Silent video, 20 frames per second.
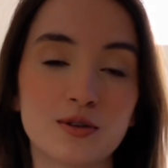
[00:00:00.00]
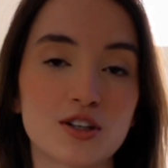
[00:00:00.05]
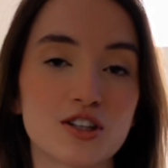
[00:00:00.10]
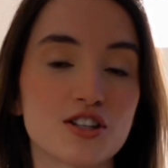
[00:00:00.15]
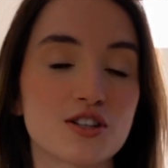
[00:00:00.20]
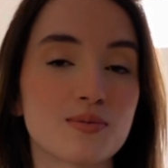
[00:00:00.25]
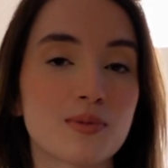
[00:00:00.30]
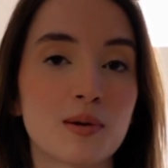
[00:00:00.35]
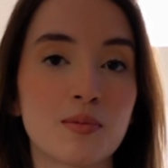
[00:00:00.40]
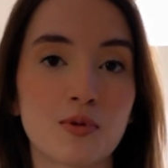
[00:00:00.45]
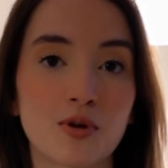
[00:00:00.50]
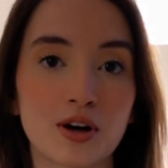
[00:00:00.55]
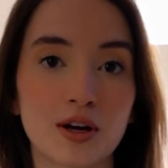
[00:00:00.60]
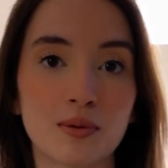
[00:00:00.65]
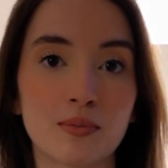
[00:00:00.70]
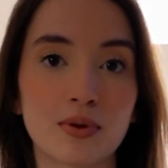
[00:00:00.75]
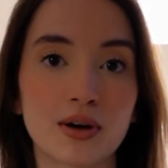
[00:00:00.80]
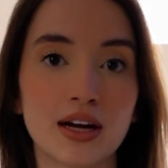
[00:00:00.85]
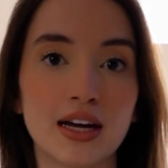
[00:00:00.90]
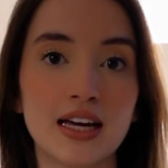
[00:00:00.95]
which is my
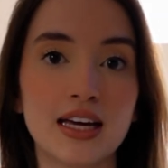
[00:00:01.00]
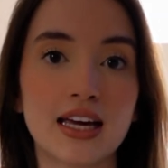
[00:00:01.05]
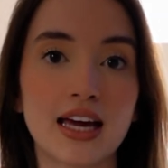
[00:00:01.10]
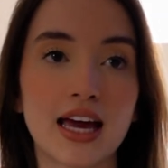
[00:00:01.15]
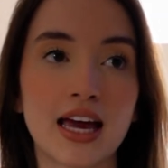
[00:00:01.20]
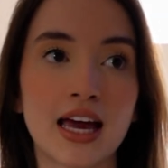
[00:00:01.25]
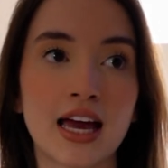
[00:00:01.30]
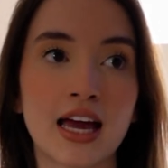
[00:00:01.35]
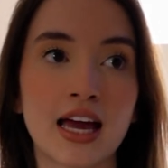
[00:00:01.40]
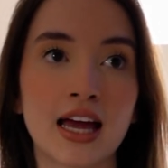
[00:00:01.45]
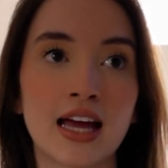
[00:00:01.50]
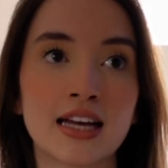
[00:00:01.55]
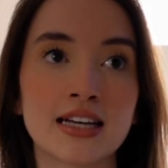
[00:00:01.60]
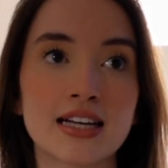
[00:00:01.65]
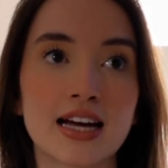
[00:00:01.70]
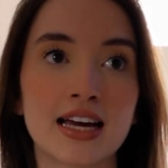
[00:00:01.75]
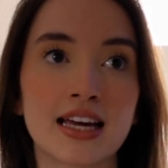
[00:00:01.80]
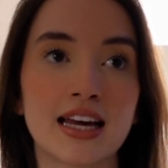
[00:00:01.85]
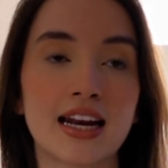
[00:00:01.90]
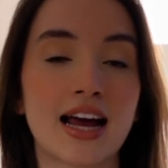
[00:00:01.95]
morning break, and
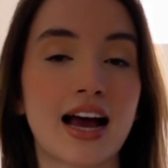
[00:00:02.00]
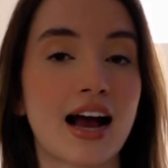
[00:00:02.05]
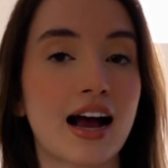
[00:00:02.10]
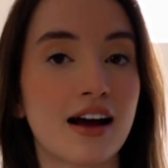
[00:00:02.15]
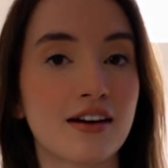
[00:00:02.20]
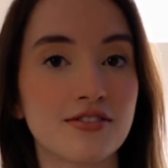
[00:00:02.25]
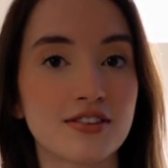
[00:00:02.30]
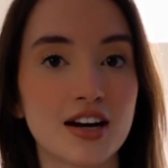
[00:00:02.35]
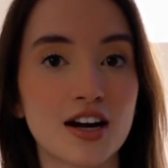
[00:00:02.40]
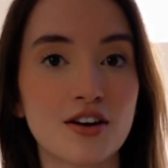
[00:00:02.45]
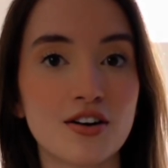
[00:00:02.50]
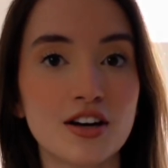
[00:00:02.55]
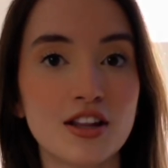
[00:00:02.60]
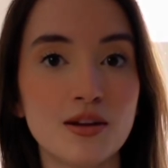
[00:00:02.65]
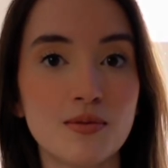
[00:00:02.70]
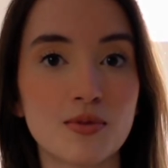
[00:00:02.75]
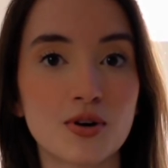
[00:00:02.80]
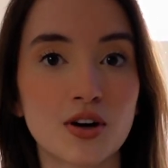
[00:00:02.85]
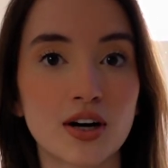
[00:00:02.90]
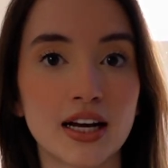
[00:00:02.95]
I get a half an hour in the
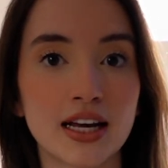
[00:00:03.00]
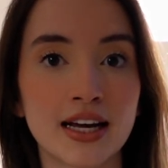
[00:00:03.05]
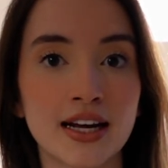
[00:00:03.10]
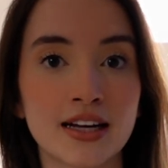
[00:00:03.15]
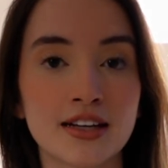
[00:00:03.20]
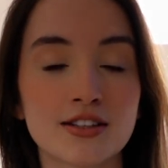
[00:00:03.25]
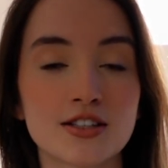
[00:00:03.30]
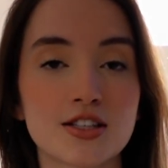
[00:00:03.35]
morning.